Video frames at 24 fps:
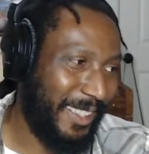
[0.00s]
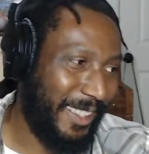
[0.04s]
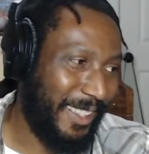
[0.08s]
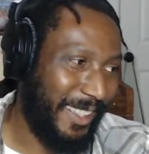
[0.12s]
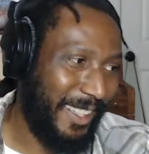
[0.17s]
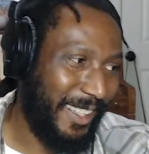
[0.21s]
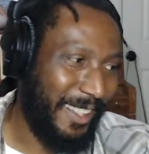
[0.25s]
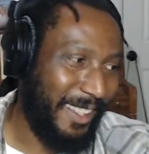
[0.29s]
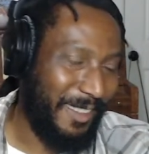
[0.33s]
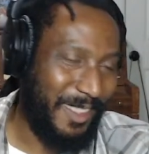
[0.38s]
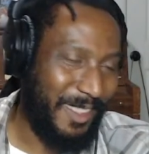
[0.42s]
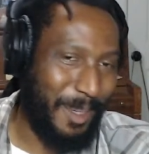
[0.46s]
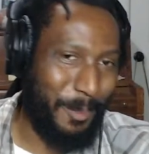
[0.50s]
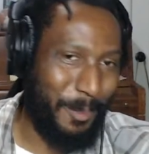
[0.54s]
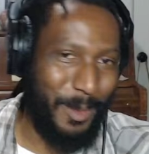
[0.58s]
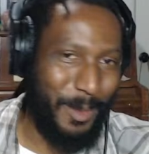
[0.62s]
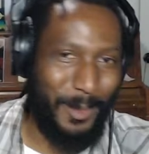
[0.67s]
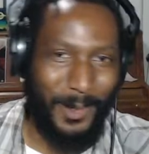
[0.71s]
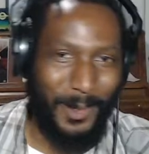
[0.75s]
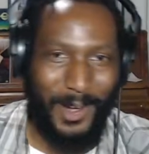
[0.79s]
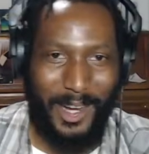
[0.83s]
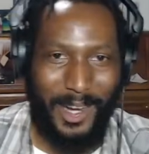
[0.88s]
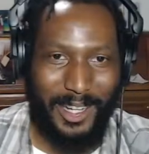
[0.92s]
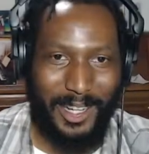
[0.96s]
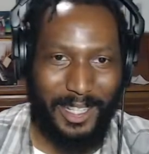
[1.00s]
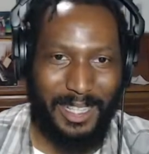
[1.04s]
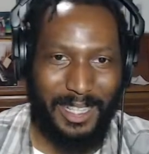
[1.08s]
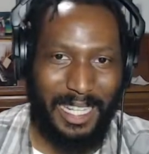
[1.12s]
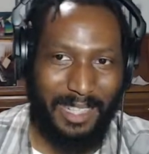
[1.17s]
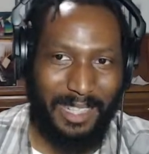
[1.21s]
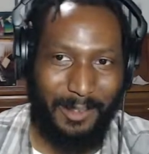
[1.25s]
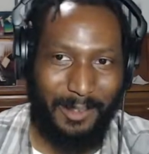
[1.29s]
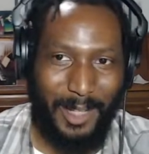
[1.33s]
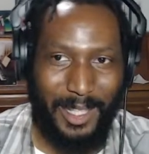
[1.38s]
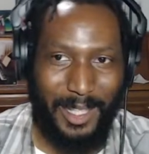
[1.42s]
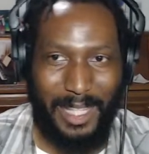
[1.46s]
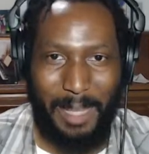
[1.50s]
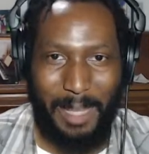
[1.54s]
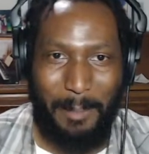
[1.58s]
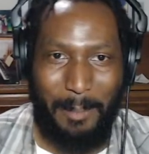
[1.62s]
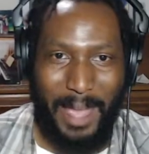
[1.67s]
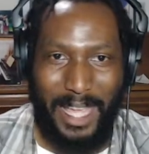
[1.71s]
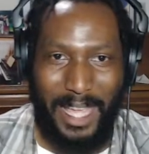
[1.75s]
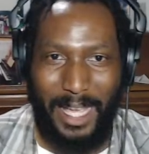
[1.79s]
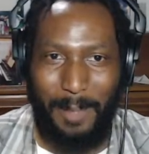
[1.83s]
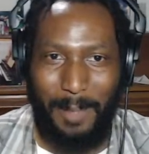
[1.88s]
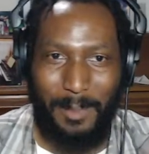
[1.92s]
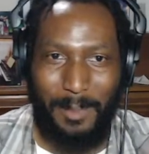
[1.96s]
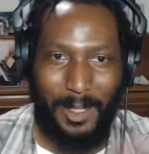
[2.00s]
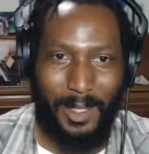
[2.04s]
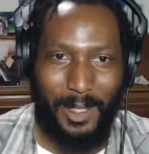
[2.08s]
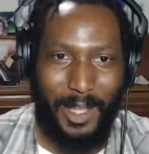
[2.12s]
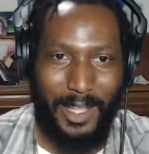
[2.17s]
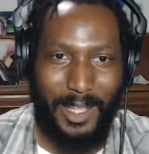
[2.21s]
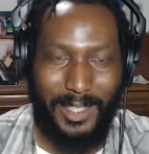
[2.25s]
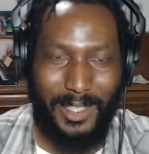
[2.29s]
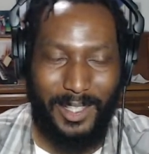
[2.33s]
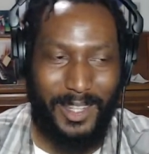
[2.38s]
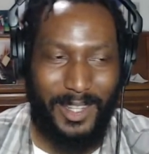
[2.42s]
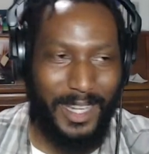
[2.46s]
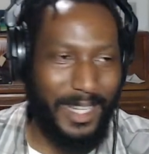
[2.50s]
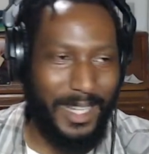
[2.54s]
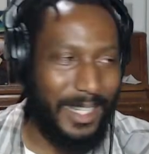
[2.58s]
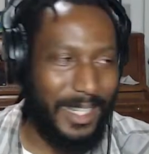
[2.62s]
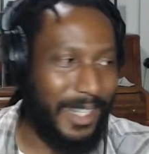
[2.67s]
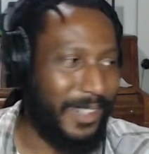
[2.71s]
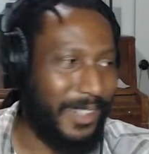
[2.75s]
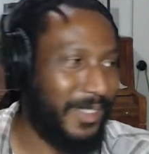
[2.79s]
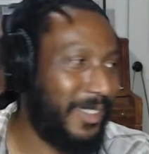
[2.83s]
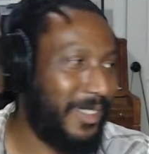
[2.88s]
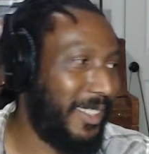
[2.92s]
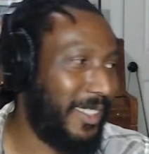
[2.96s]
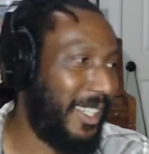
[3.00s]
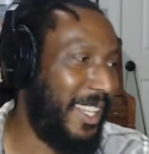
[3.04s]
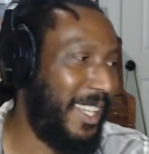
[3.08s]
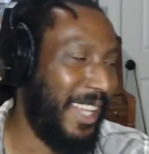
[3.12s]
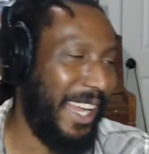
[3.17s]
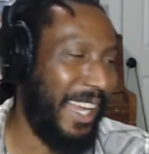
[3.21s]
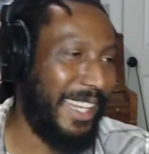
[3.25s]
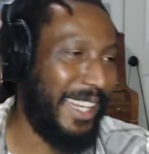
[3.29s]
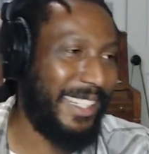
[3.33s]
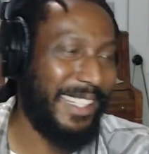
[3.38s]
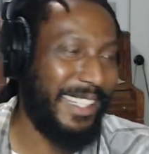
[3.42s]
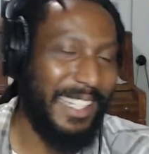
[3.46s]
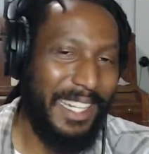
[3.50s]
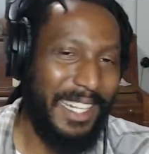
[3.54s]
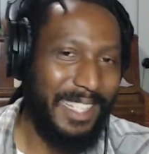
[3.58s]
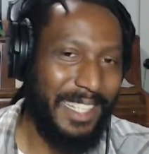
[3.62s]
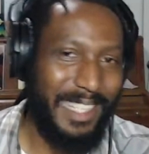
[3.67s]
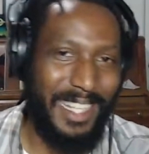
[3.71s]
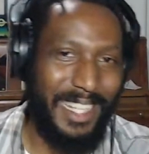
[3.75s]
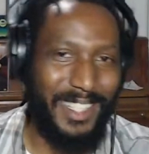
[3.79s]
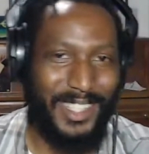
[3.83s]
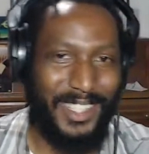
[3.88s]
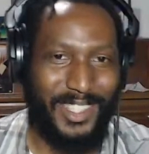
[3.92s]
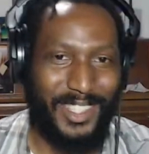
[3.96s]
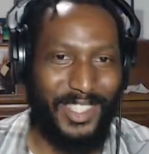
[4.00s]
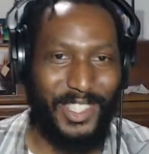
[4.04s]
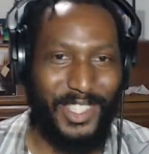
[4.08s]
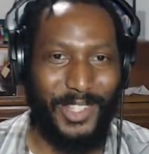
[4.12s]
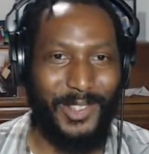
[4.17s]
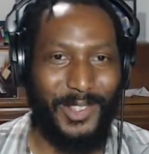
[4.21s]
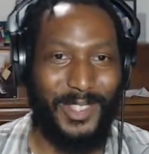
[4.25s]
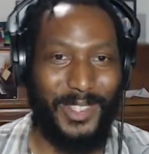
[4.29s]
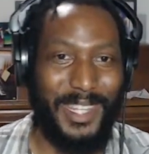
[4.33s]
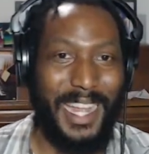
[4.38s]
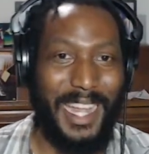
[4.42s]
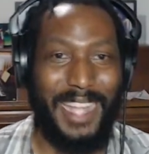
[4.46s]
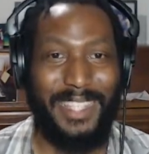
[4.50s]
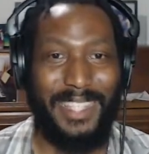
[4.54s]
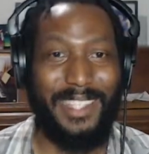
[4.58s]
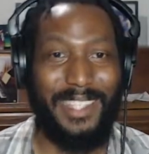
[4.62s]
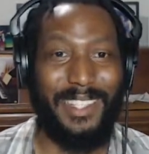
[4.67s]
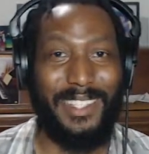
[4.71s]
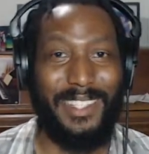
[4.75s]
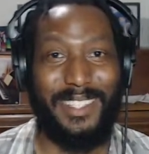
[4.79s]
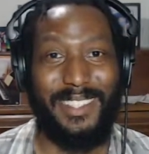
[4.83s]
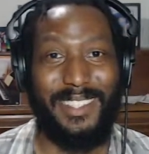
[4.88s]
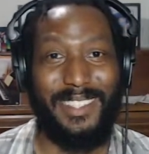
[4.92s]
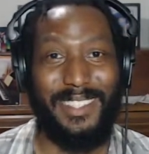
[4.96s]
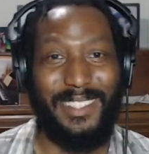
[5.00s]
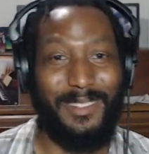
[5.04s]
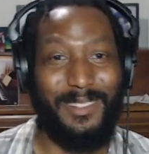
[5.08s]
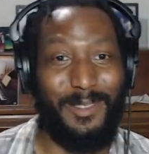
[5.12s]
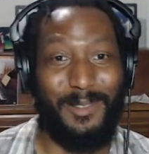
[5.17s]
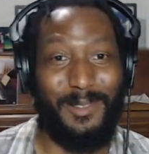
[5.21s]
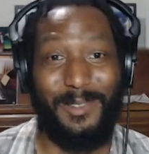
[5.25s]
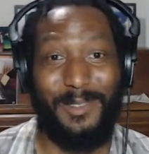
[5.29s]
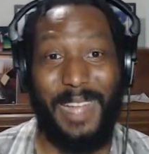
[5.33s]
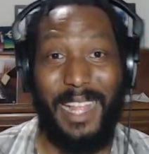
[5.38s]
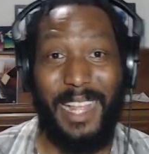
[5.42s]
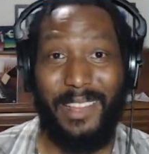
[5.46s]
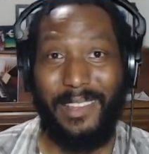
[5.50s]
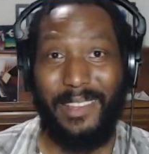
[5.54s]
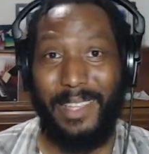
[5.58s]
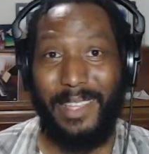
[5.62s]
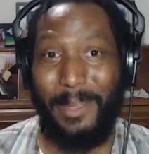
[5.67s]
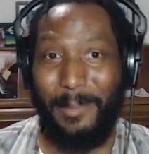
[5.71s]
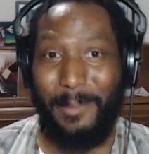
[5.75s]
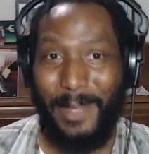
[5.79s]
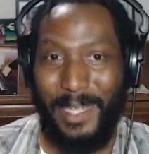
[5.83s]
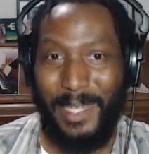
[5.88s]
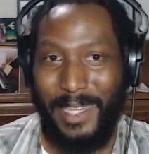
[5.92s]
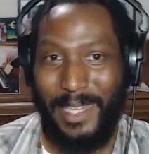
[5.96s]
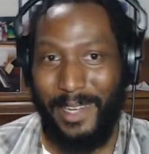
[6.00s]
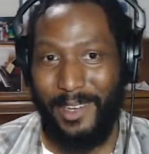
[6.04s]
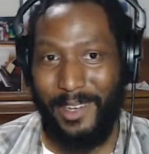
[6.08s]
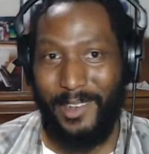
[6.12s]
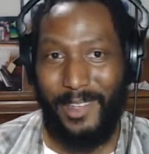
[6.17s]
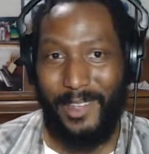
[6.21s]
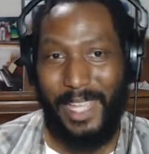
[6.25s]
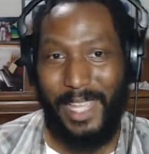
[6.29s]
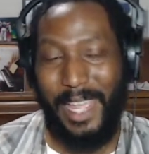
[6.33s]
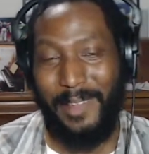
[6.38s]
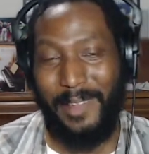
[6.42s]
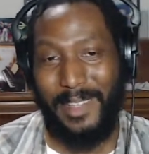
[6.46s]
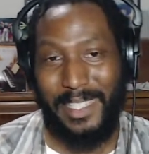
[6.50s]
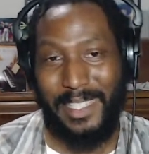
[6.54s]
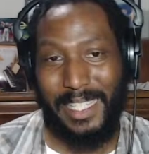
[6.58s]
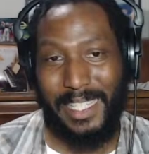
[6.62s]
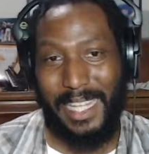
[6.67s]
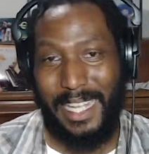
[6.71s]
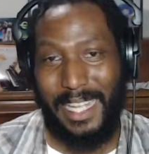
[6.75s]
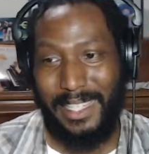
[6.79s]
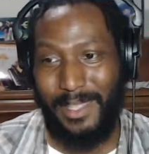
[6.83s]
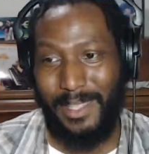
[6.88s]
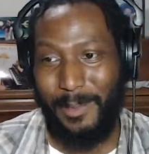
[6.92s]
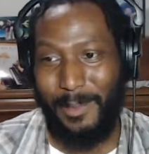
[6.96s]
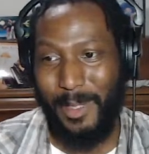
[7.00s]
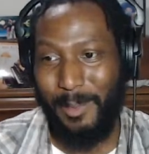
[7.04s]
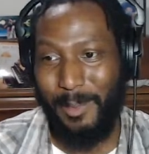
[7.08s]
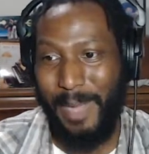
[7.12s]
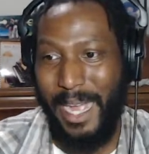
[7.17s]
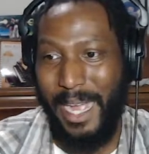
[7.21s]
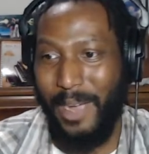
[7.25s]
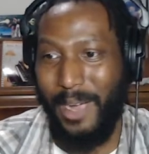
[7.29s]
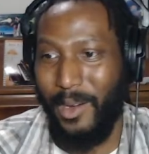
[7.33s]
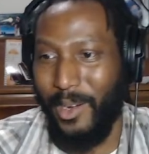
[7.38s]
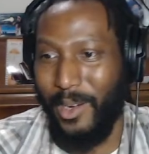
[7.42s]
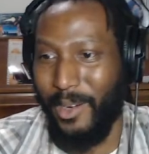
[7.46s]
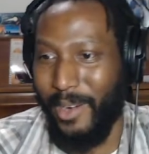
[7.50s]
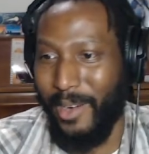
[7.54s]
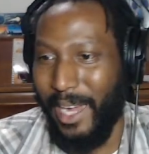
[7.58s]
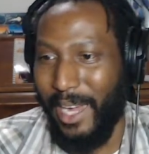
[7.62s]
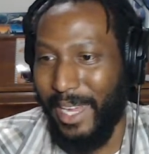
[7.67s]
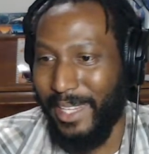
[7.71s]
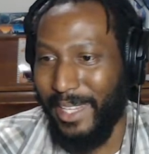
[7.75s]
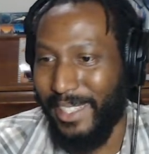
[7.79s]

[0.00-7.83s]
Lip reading: Some people argue like, well, they make up the laws. No, they don't. Like, they just choose not to follow them, and they're okay because they got so much power. Right?